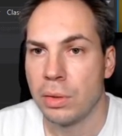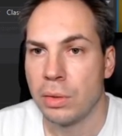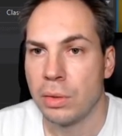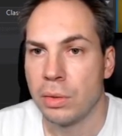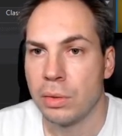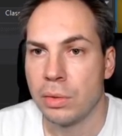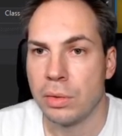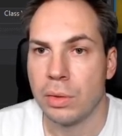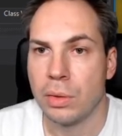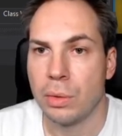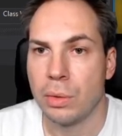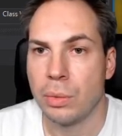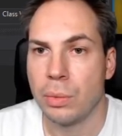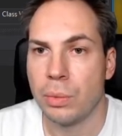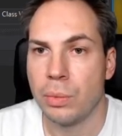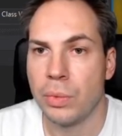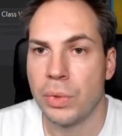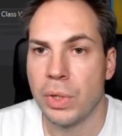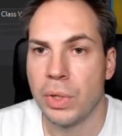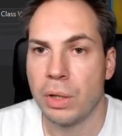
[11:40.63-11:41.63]
so
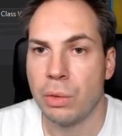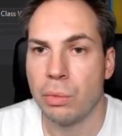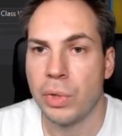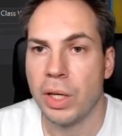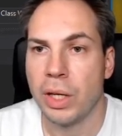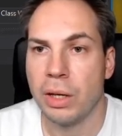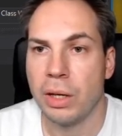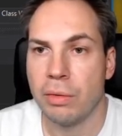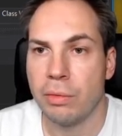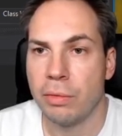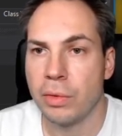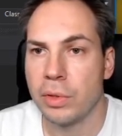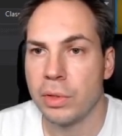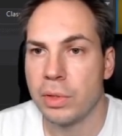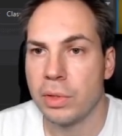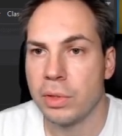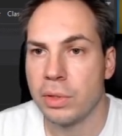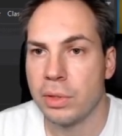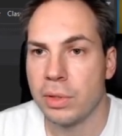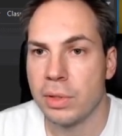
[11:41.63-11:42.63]
now we have
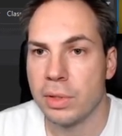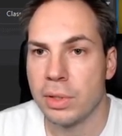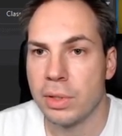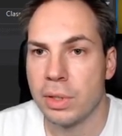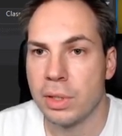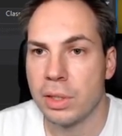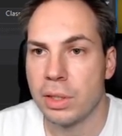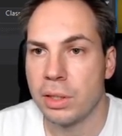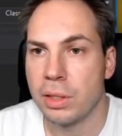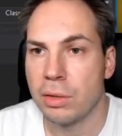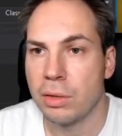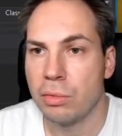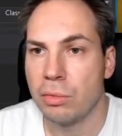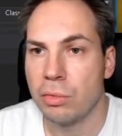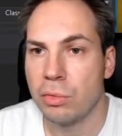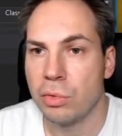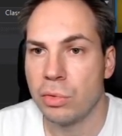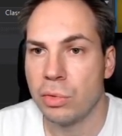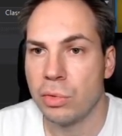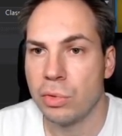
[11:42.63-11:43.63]
this
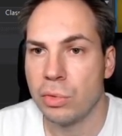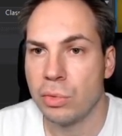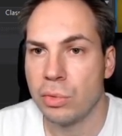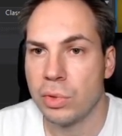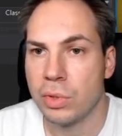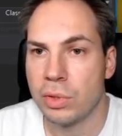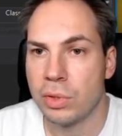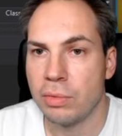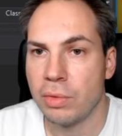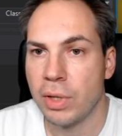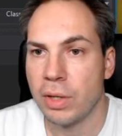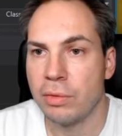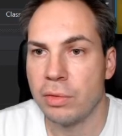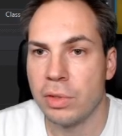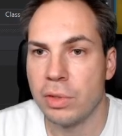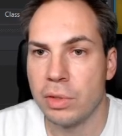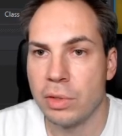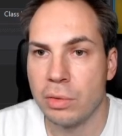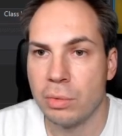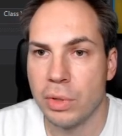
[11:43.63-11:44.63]
reduced, we have
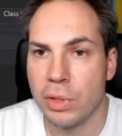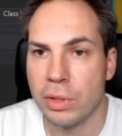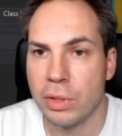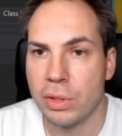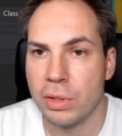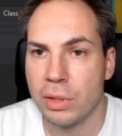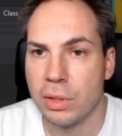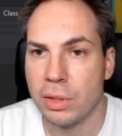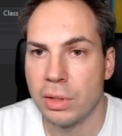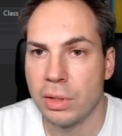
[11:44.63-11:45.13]
this one,